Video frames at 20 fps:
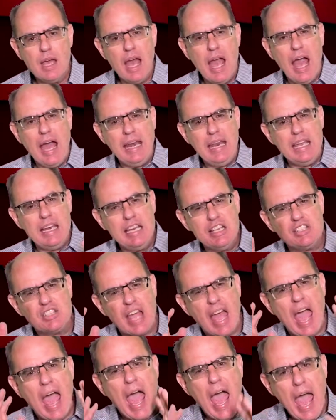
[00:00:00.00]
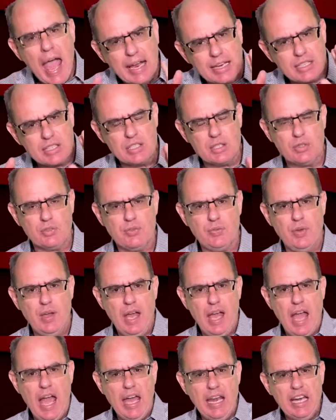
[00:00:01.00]
and it is active
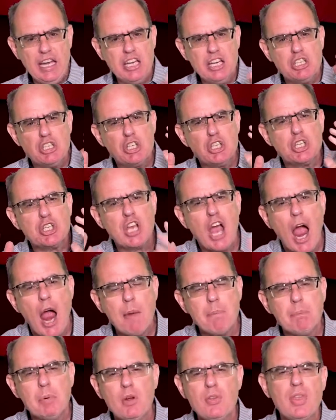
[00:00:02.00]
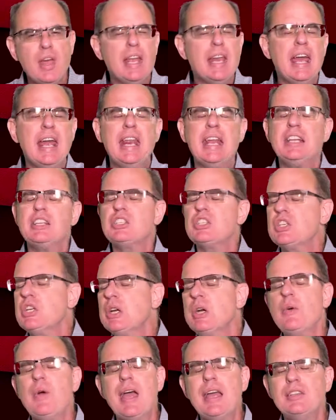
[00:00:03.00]
and it is sharper than any
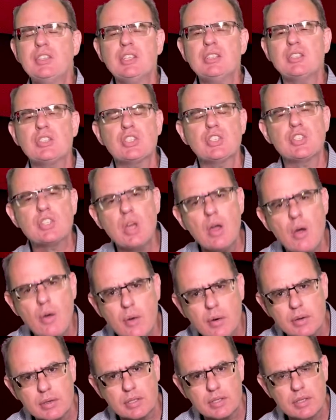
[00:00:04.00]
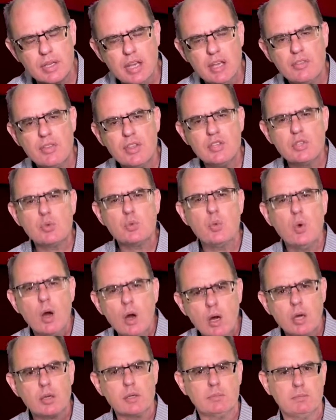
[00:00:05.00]
two edged sword. This
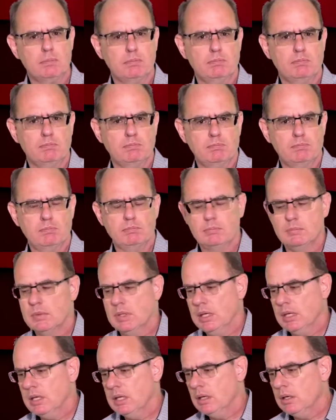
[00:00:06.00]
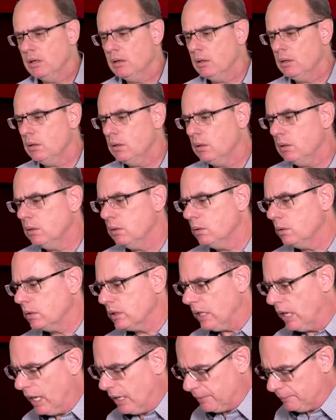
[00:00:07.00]
word. Oh
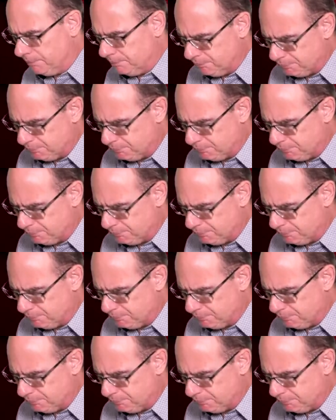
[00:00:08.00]
God,